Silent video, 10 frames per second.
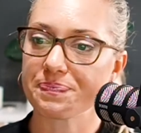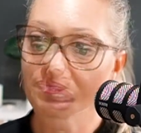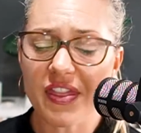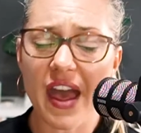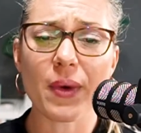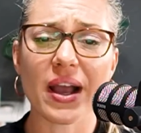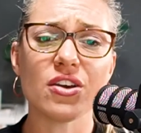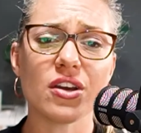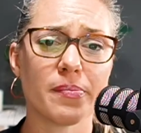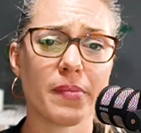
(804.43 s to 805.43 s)
That way you
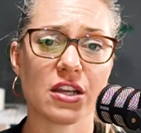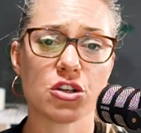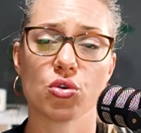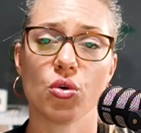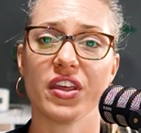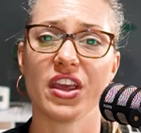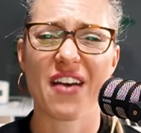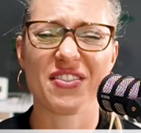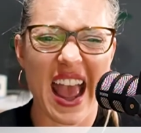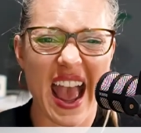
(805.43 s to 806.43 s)
can make sure that you
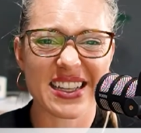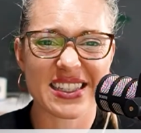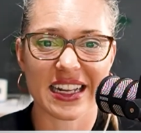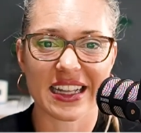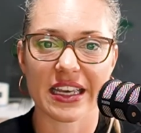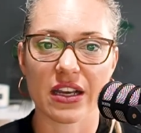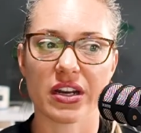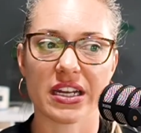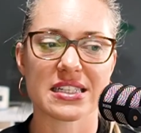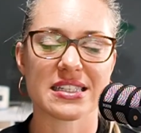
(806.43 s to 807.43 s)
haven't accidentally got
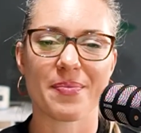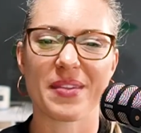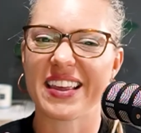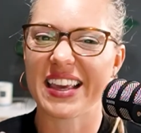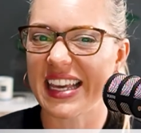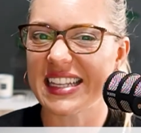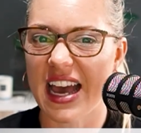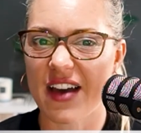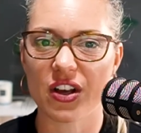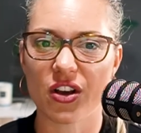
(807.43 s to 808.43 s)
into something, the kids
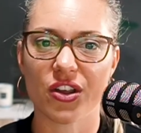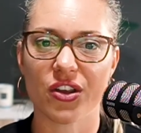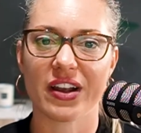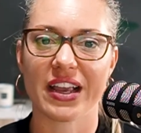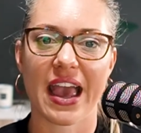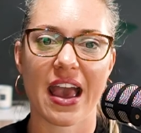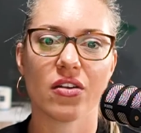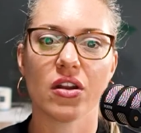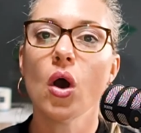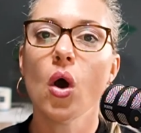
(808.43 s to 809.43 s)
haven't got your account,
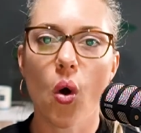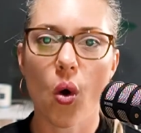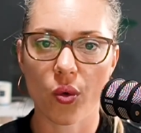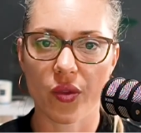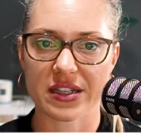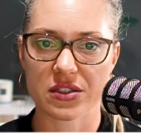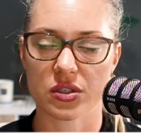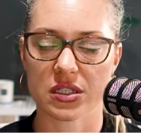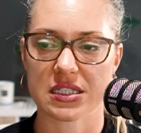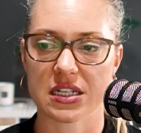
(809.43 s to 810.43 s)
all that sort
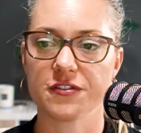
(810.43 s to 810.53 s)
of stuff.